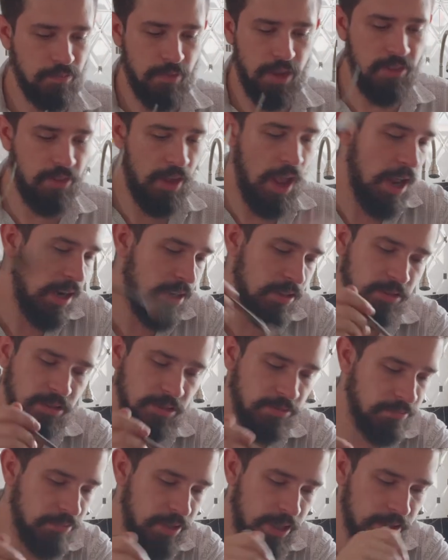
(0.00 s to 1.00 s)
it's
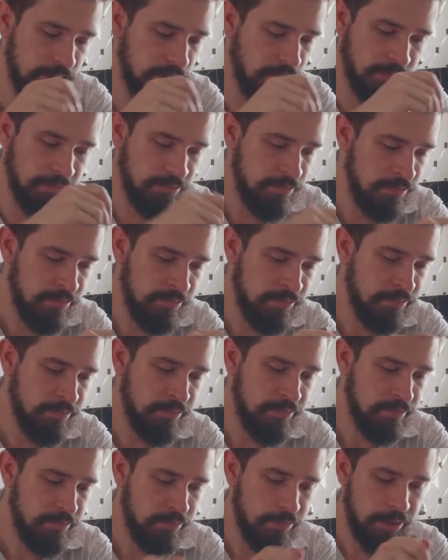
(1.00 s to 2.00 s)
eggs, it's
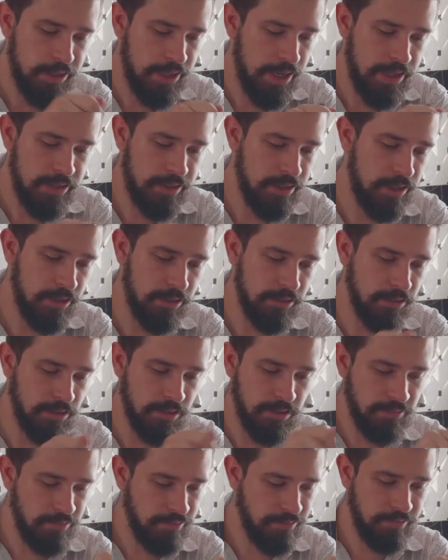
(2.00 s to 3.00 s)

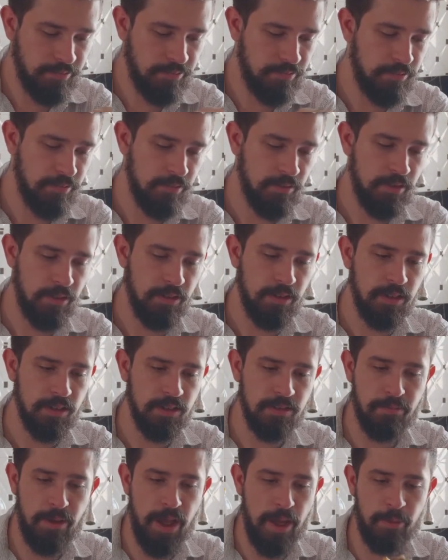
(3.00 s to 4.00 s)
potatoes,
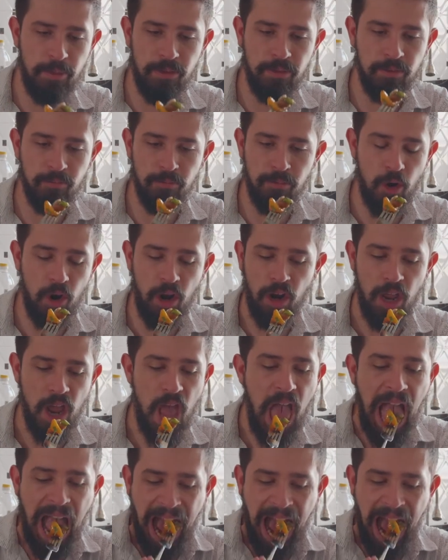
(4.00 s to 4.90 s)
it's peppers and broccoli.